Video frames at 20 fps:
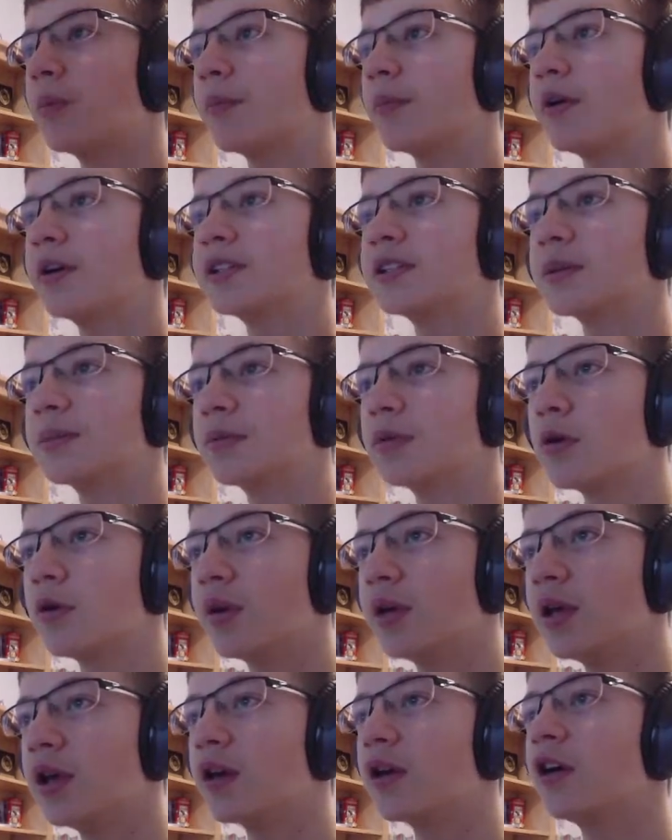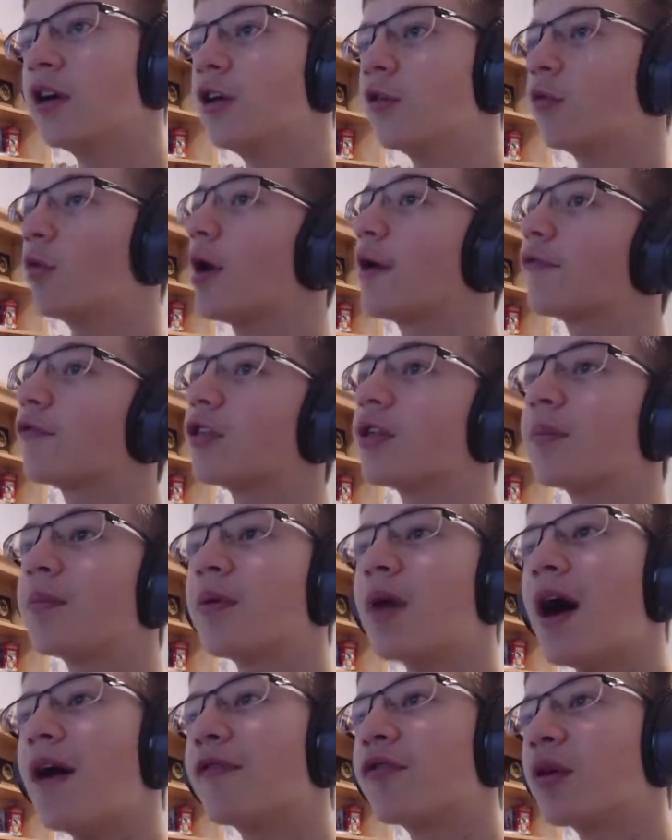place a blue here, wait for the
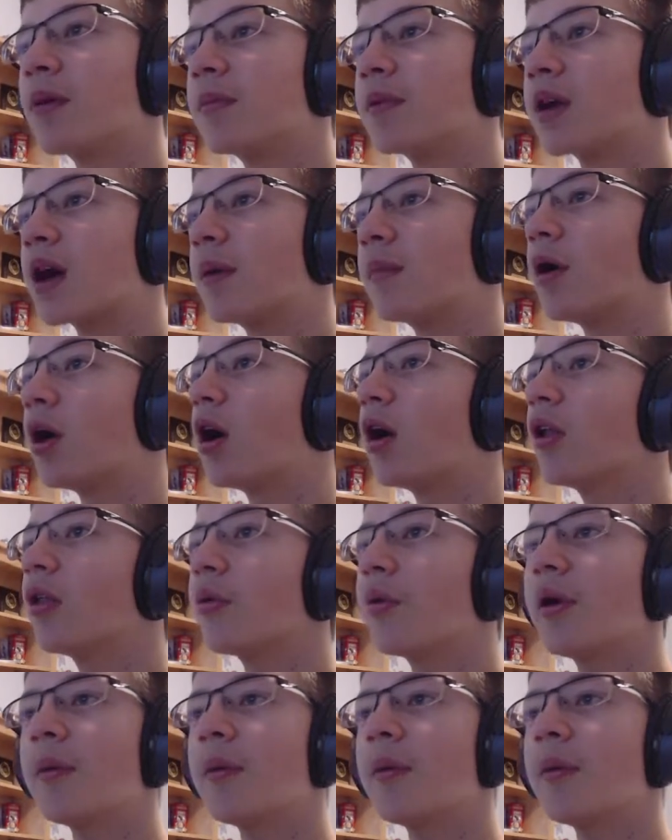platform to come all the way